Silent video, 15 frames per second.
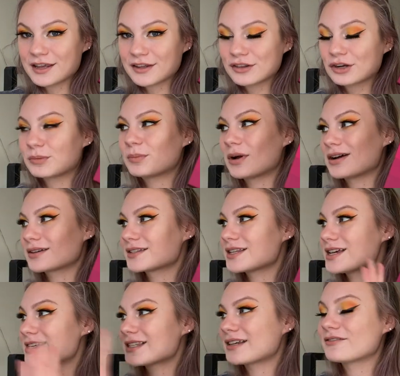in their
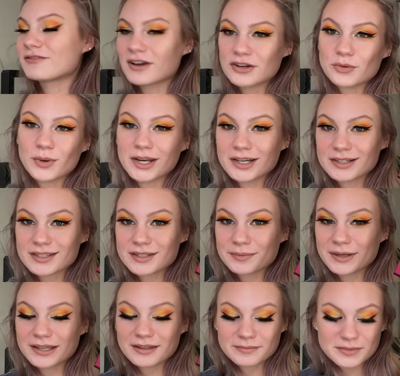boxes and find a way to
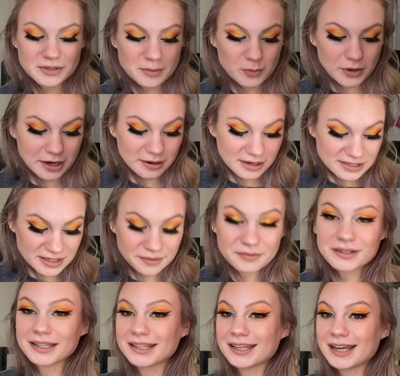display them somewhere because I
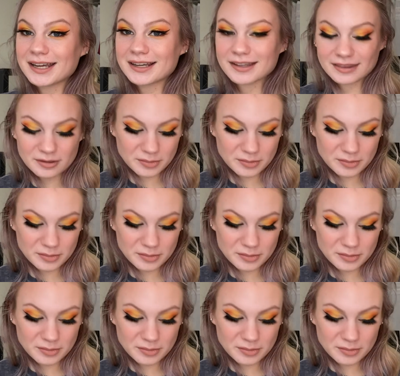really like the